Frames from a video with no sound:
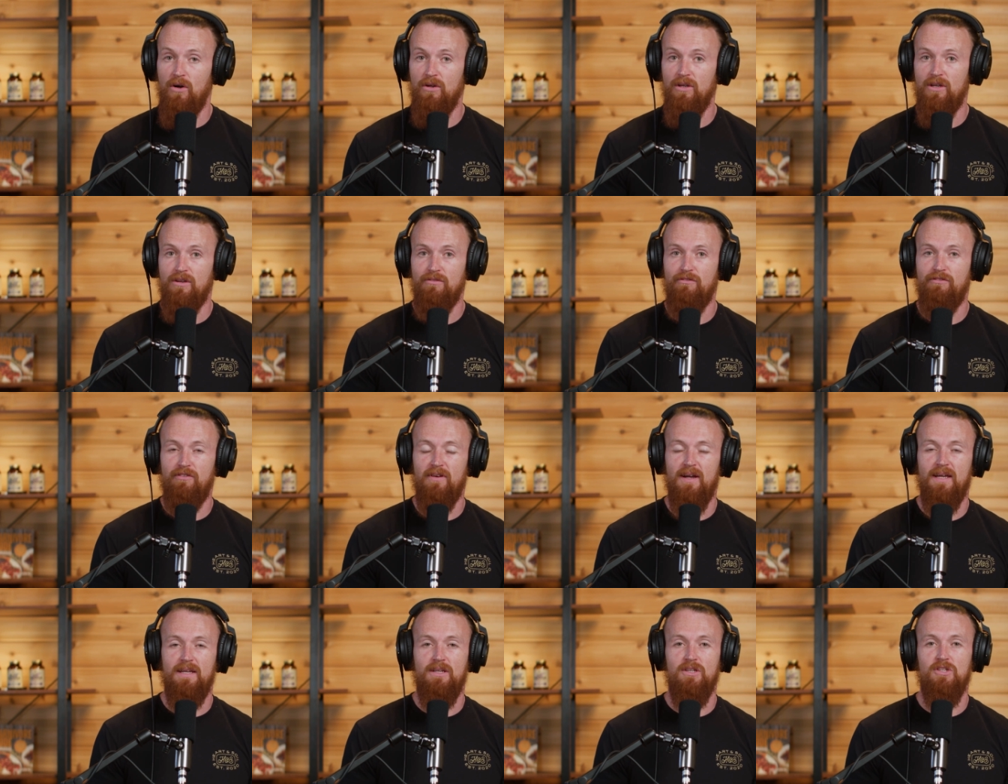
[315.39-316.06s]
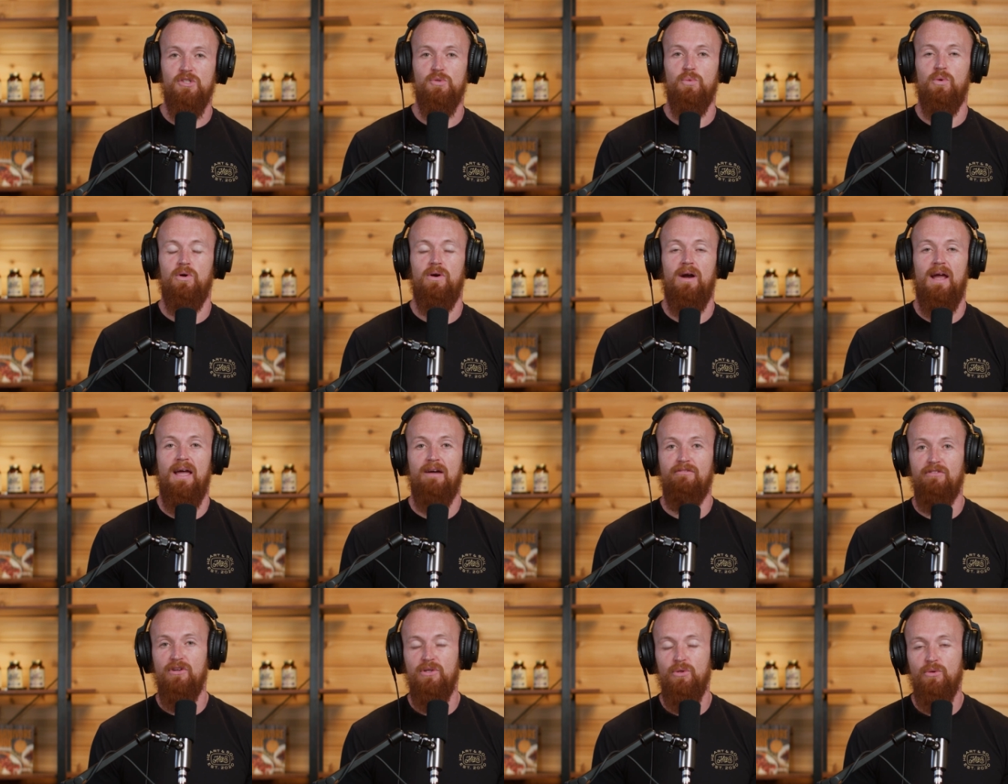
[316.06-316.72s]
or you can find us
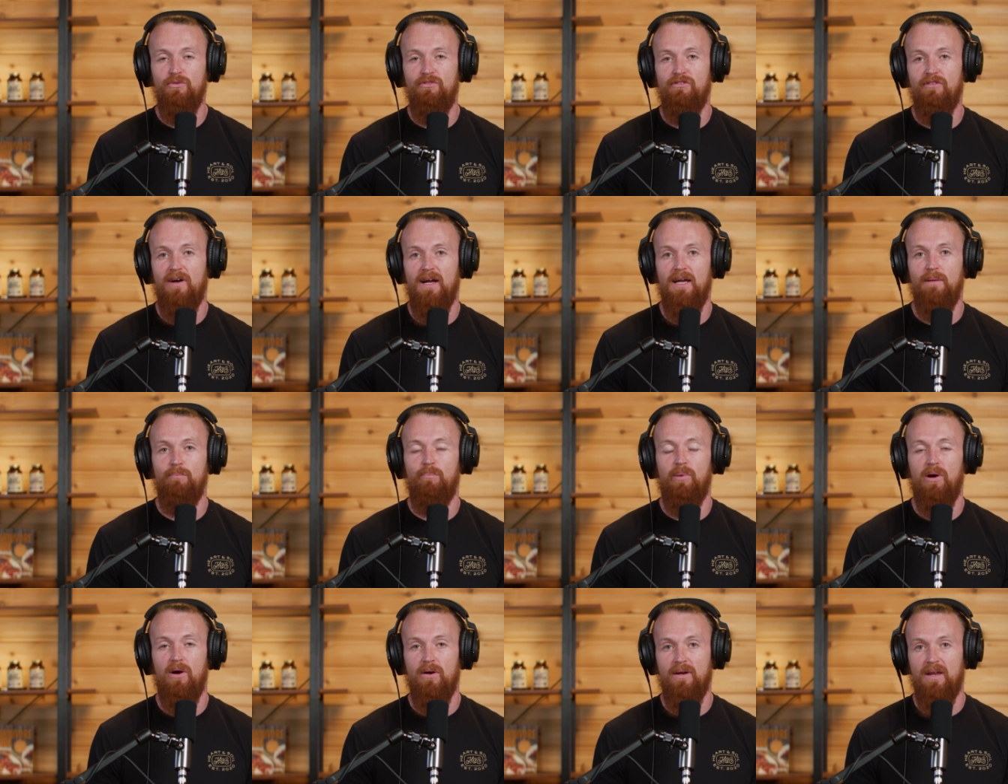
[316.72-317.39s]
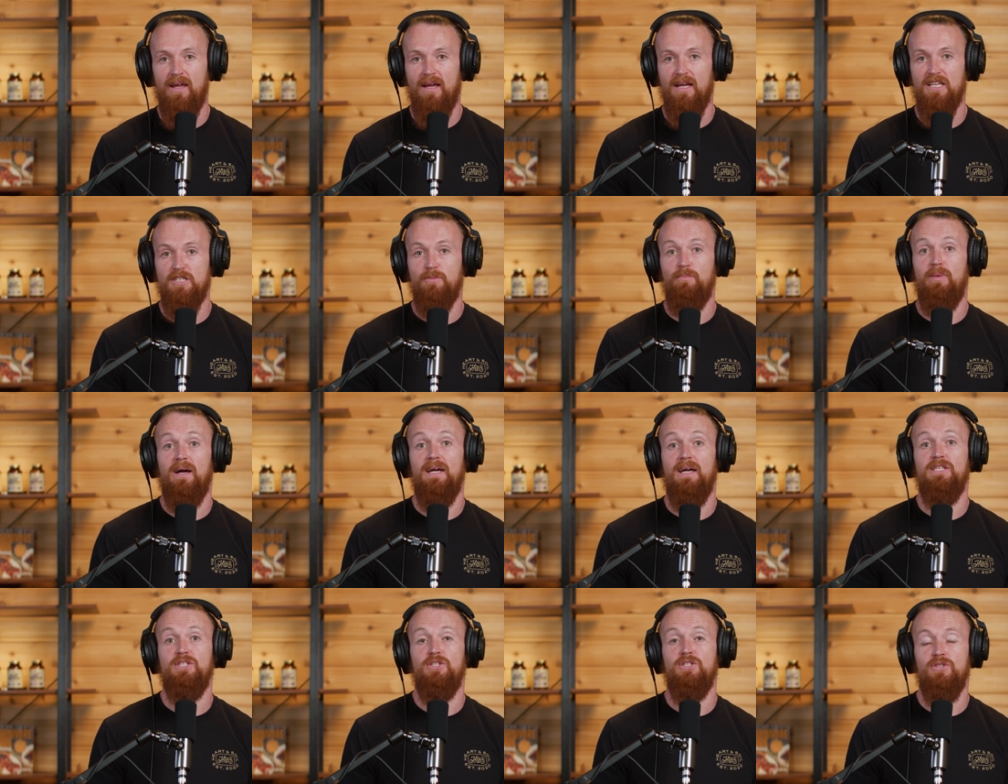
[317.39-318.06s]
wherever you find
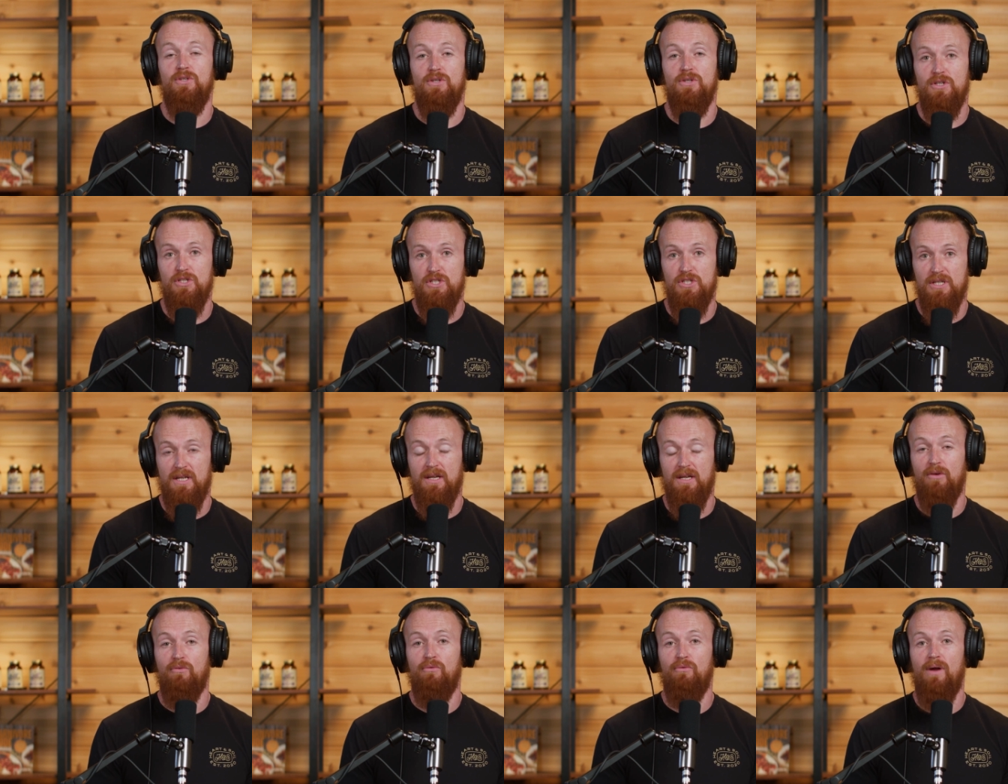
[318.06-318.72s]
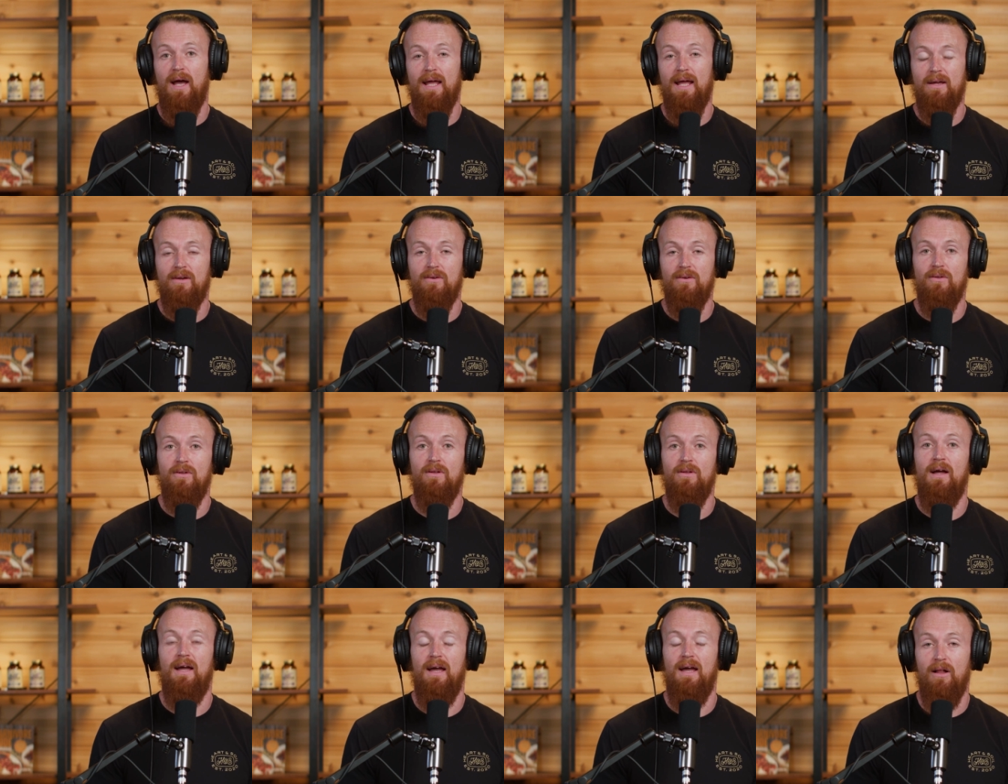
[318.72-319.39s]
podcasts by searching
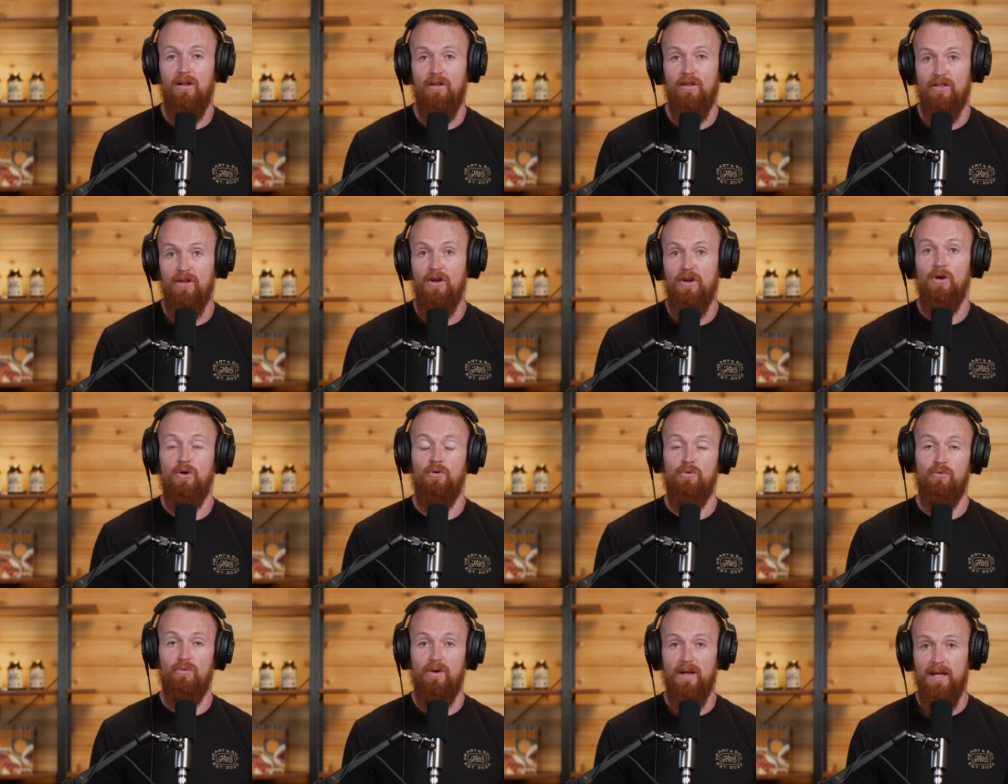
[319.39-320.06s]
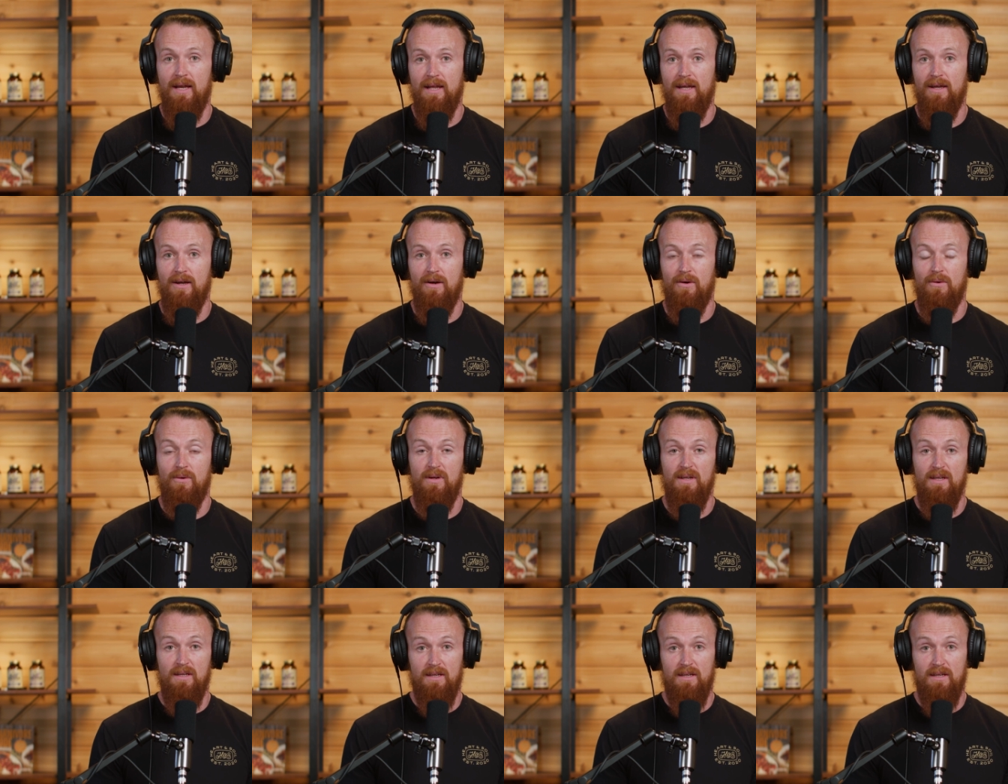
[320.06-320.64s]
Radical Health Radio.